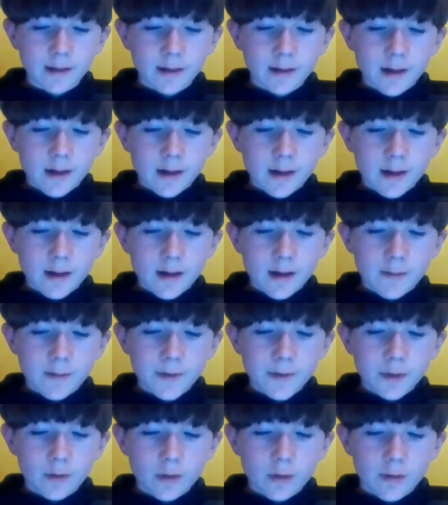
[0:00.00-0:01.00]
Cover your
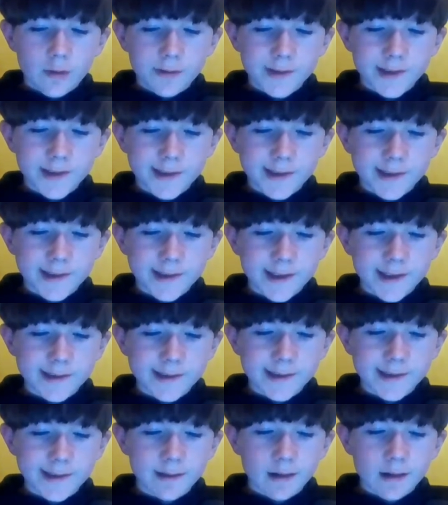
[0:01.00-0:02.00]
coughs and sneezes.
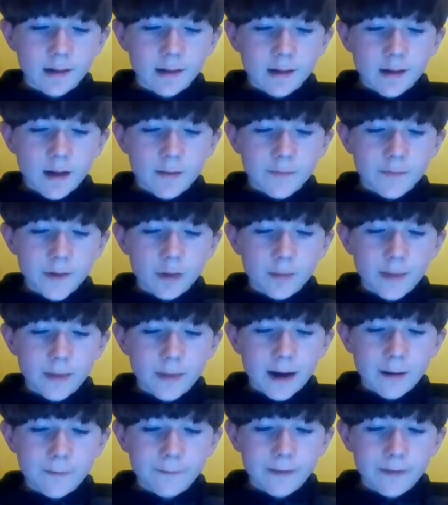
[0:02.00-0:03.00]
Cover your
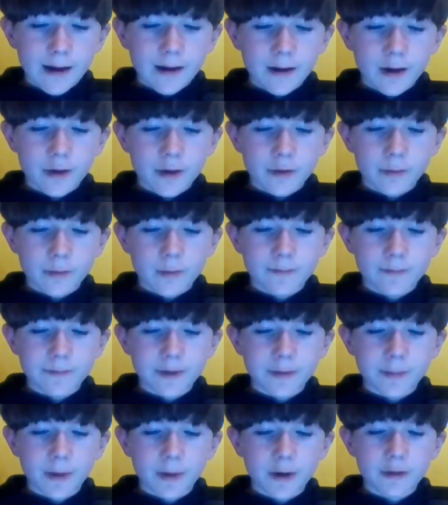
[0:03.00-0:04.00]
mouth and nose with
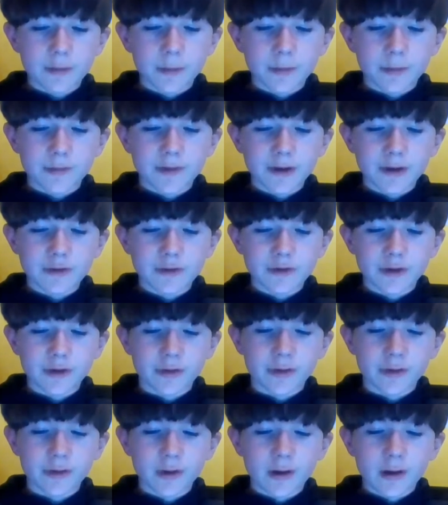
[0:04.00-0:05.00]
disposable tissues
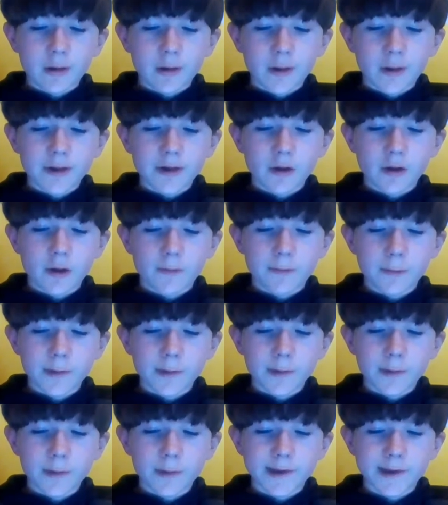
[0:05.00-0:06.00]
when you cough or
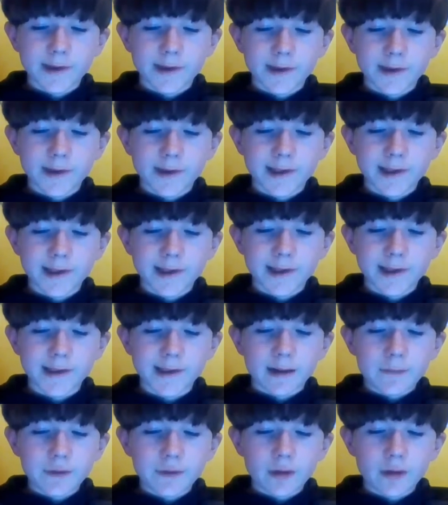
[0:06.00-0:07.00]
sneeze. If you
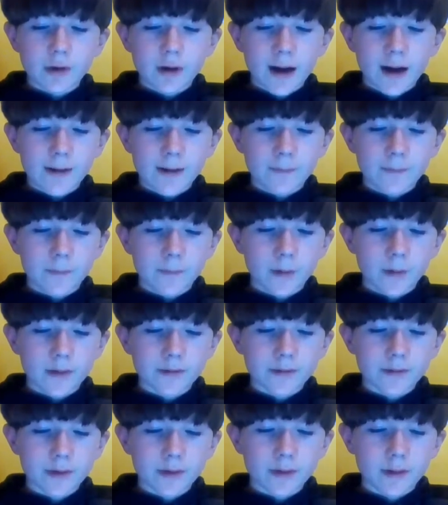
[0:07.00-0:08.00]
do not have one
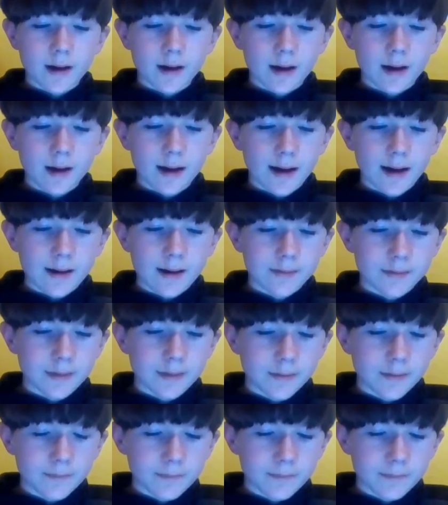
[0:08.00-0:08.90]
to hand,